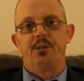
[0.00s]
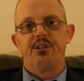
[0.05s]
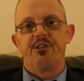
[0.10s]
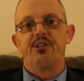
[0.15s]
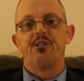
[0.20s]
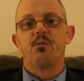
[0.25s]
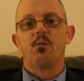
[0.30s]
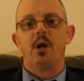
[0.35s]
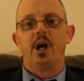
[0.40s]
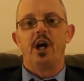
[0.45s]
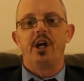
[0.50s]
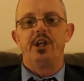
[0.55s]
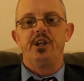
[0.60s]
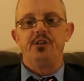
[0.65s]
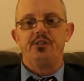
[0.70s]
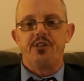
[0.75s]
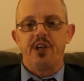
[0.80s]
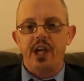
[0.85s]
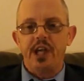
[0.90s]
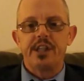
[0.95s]
This is where
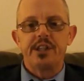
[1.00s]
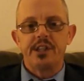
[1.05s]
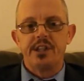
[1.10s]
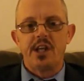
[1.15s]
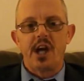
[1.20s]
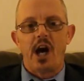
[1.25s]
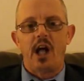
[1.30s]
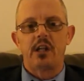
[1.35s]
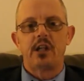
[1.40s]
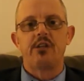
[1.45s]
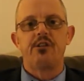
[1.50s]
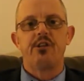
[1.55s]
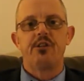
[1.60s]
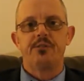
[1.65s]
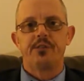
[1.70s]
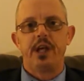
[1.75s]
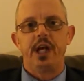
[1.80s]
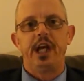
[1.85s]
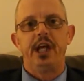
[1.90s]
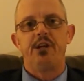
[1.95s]
you take the knowledge
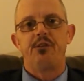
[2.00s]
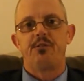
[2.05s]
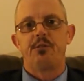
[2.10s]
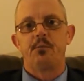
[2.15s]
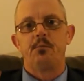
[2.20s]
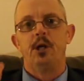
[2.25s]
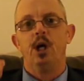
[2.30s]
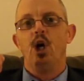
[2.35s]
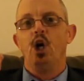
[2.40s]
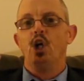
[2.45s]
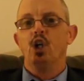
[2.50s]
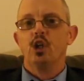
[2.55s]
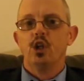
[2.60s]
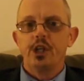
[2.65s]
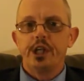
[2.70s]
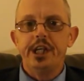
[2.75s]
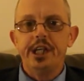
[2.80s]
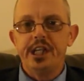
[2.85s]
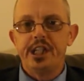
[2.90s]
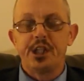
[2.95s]
you've gained from
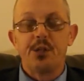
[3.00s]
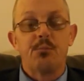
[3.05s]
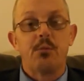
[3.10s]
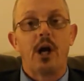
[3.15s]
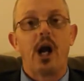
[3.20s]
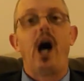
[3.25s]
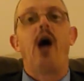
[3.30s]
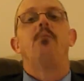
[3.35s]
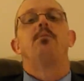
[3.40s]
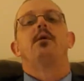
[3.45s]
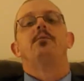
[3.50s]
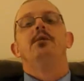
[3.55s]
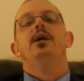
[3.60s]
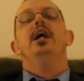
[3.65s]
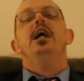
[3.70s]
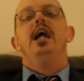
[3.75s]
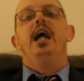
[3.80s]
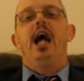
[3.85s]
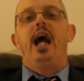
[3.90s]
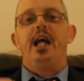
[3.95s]
looking at the problem
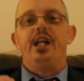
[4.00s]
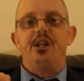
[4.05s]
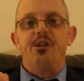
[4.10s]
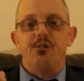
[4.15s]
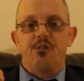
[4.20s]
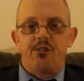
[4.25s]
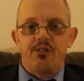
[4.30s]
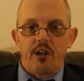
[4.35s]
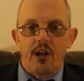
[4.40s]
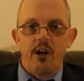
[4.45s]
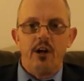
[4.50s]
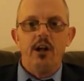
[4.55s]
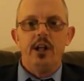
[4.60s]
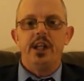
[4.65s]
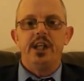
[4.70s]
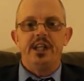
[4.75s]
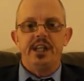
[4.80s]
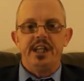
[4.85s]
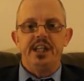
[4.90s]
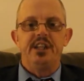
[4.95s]
and you turn
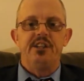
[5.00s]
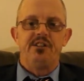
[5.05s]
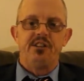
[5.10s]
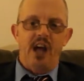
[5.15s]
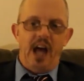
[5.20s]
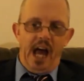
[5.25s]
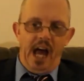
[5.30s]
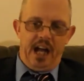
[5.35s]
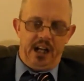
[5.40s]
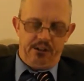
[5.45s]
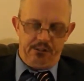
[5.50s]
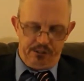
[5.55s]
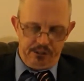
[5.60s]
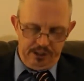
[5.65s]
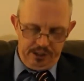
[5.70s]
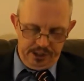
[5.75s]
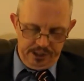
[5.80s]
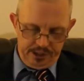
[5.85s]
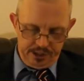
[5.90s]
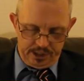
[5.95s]
it into
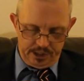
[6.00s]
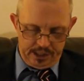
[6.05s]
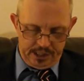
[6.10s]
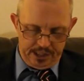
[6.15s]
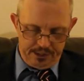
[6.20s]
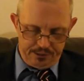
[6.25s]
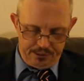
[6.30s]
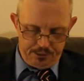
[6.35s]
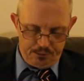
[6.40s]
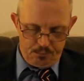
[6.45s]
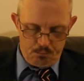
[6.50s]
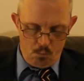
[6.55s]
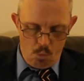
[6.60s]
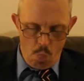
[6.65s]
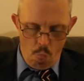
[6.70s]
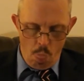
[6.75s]
action in the classroom.